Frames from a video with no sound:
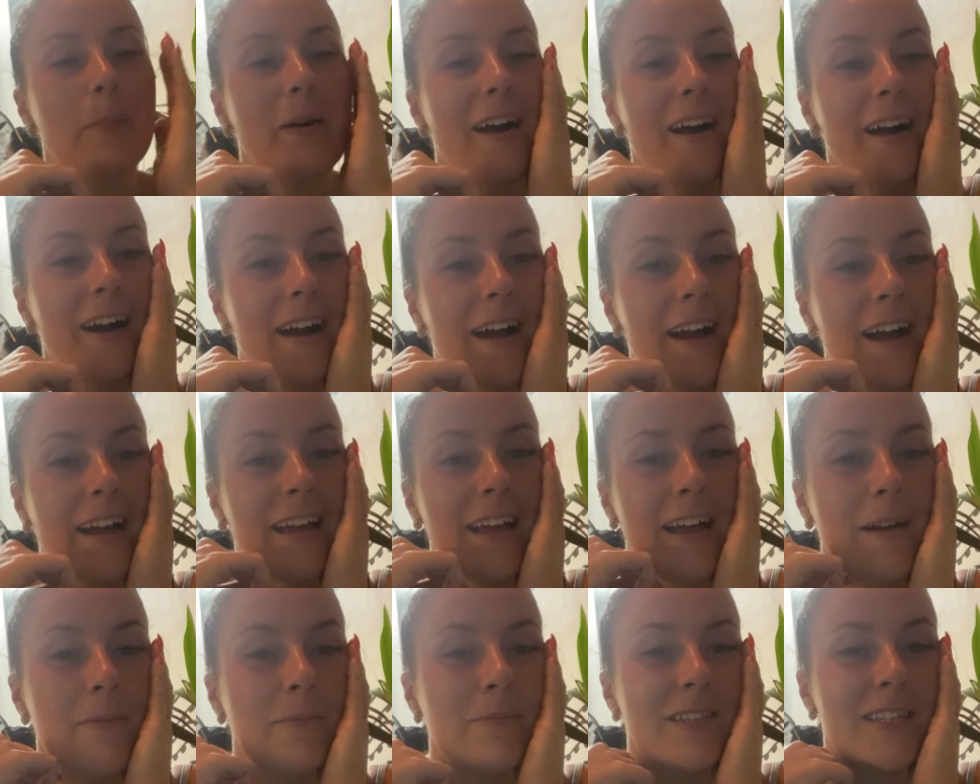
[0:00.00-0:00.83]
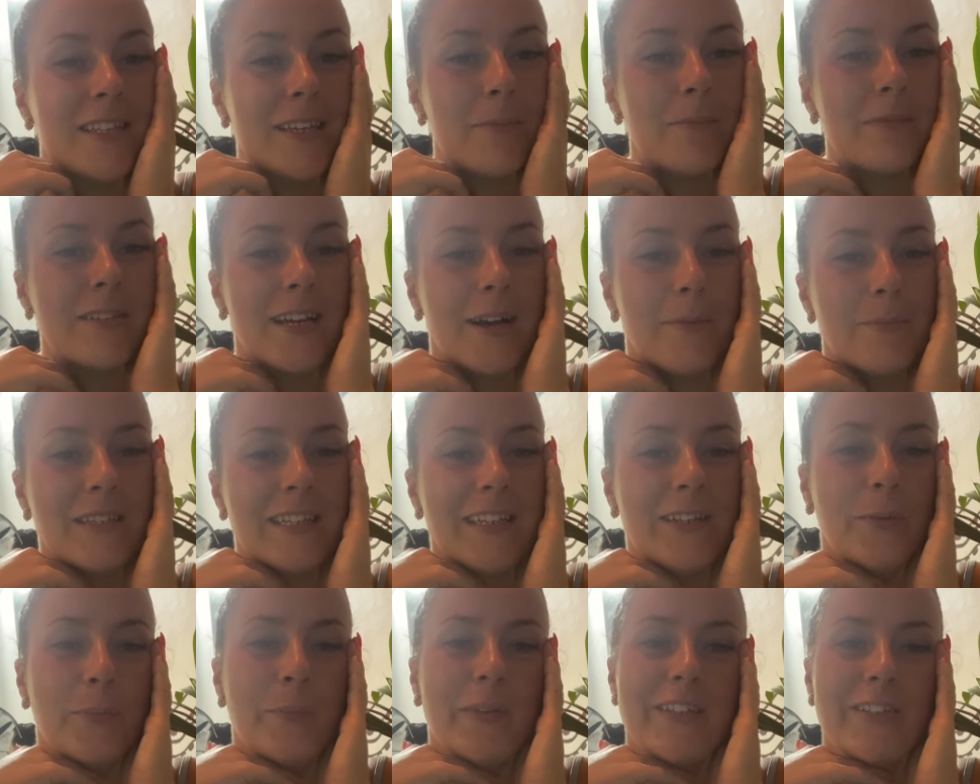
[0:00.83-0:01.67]
But I am sometimes
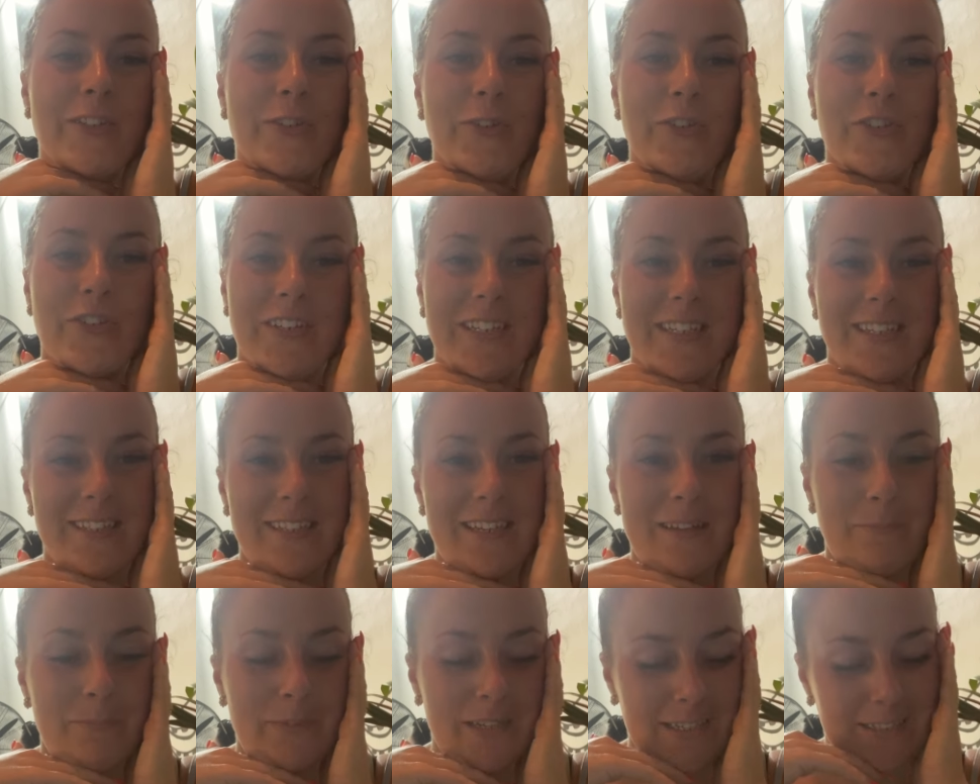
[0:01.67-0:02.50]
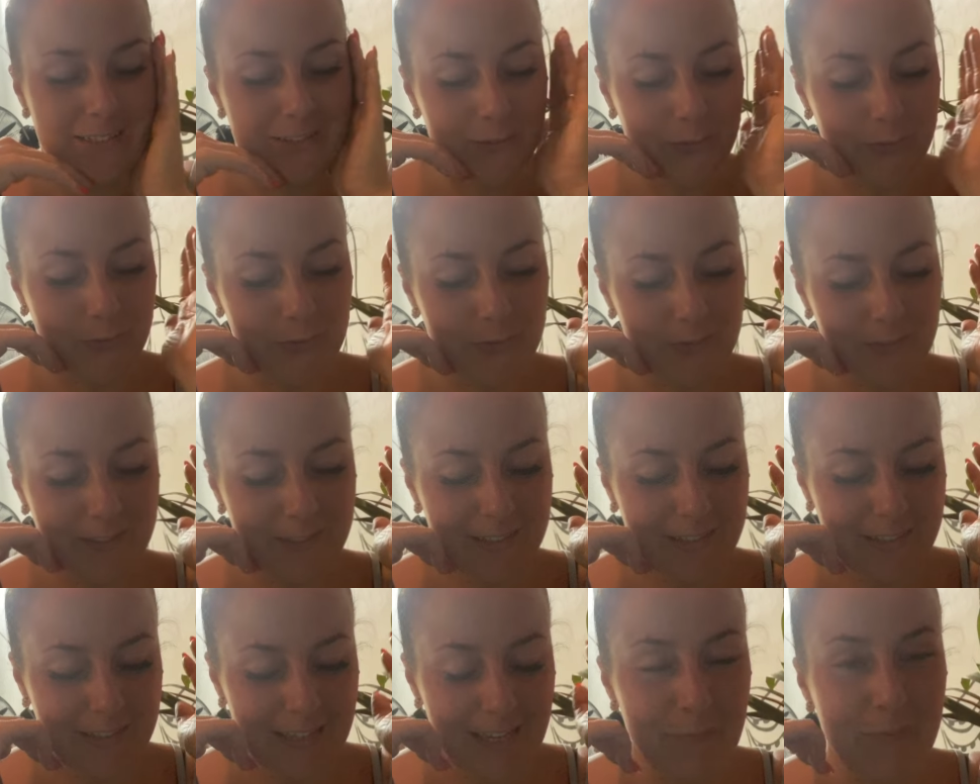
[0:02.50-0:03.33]
a little bit too trusting. But I thought
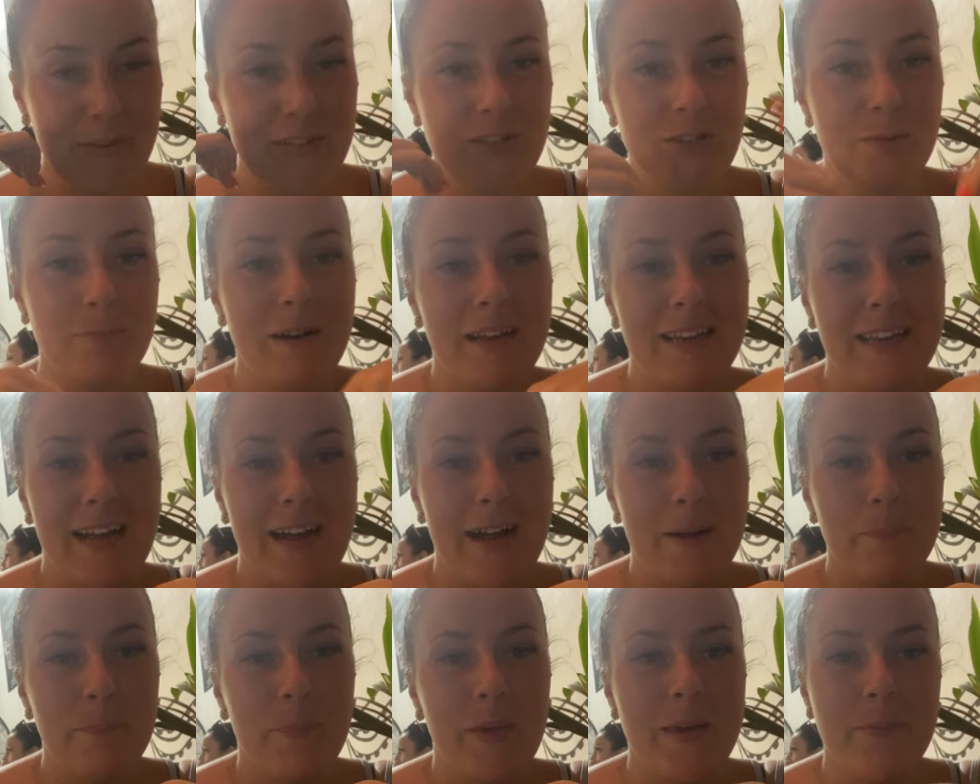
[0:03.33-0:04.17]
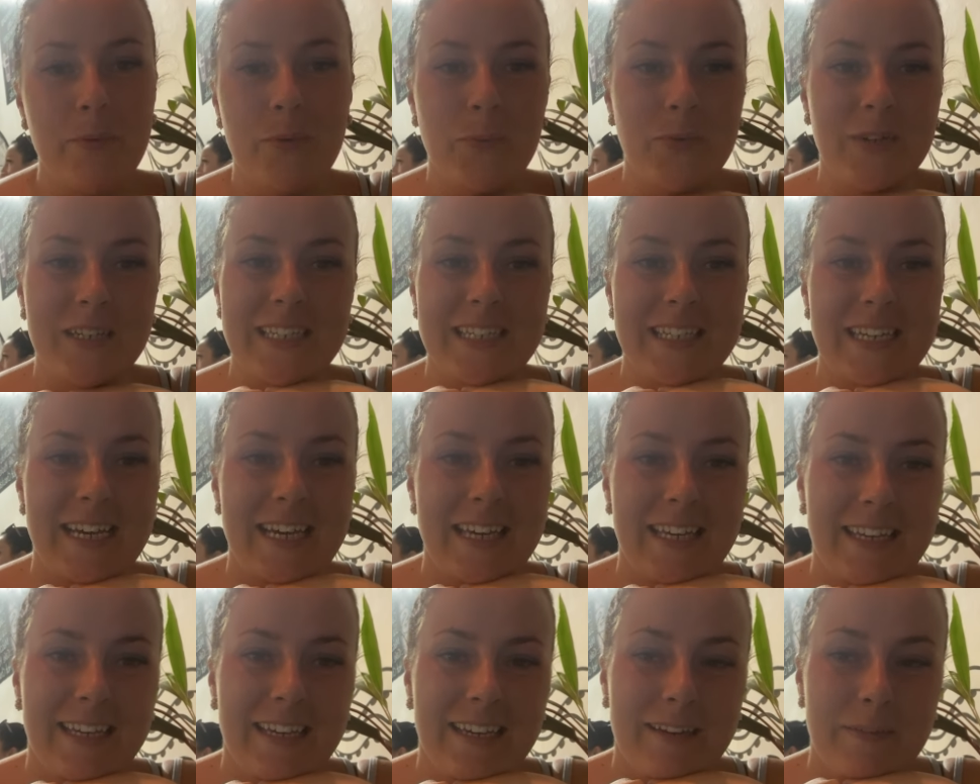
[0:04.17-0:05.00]
if it's on my lap, people wouldn't
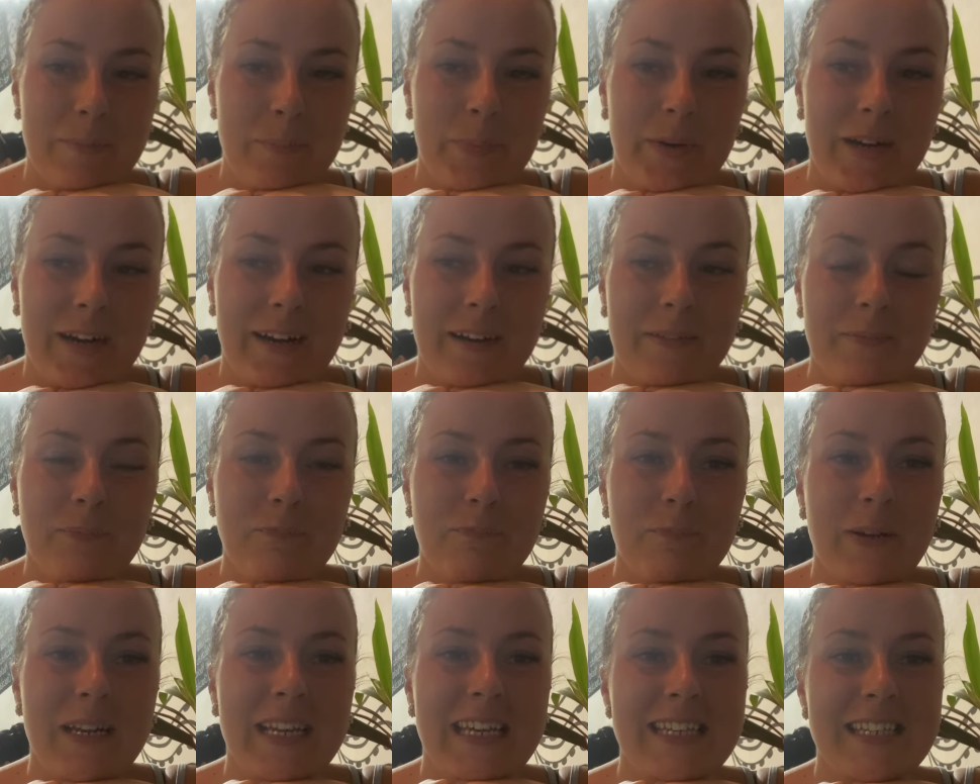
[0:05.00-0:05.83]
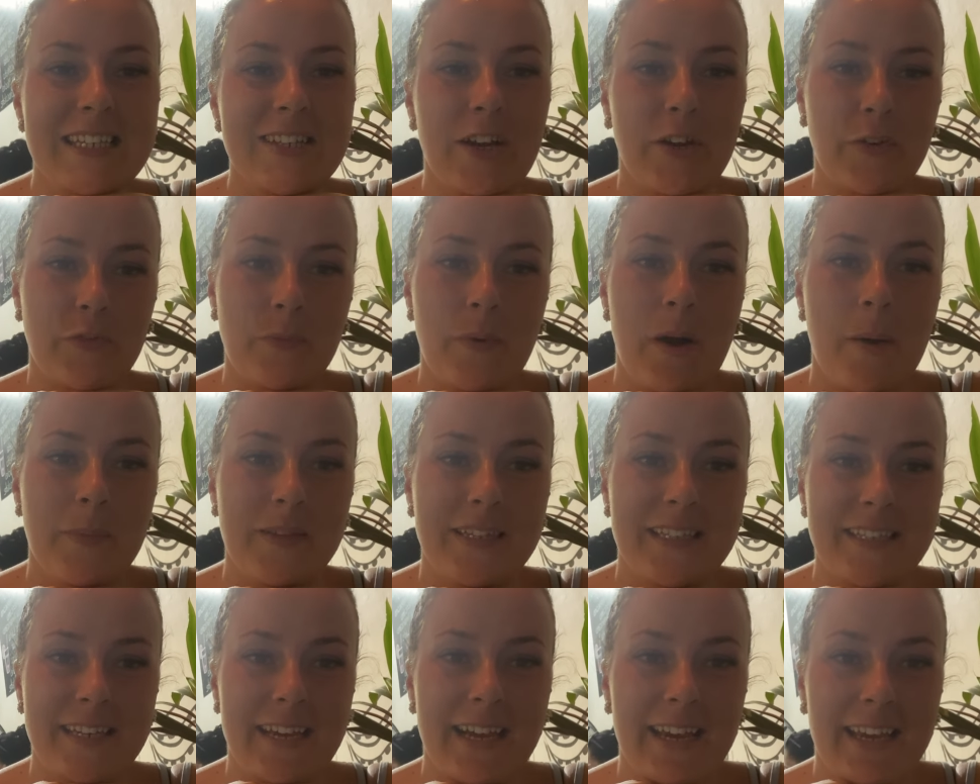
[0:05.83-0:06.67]
take it. But please learn from my
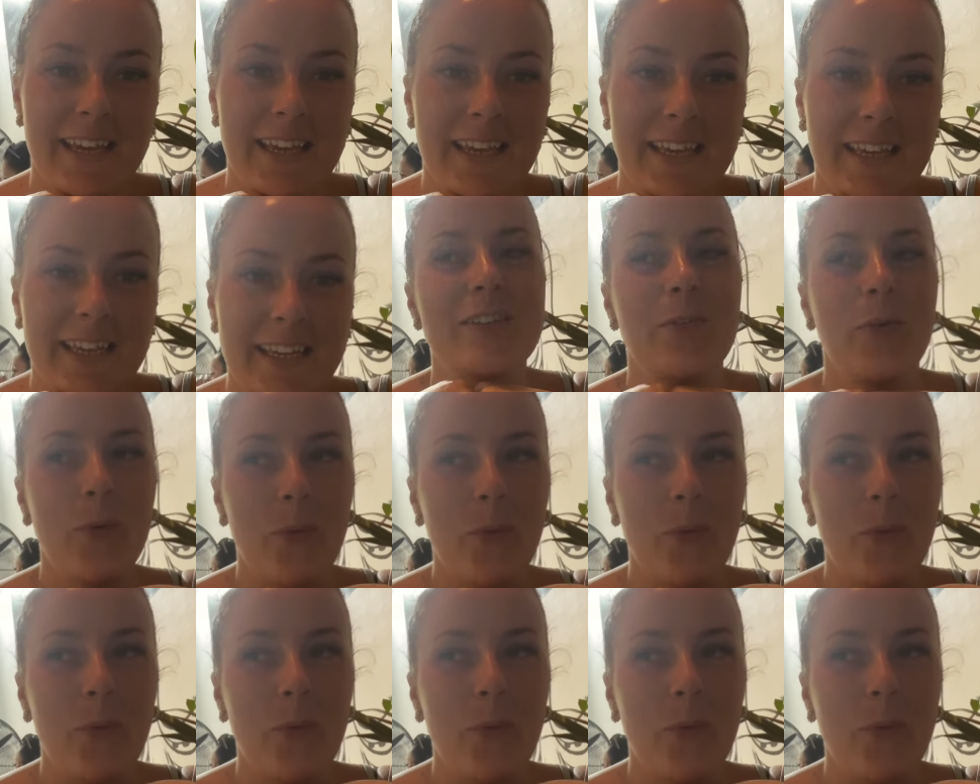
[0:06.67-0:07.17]
mistake.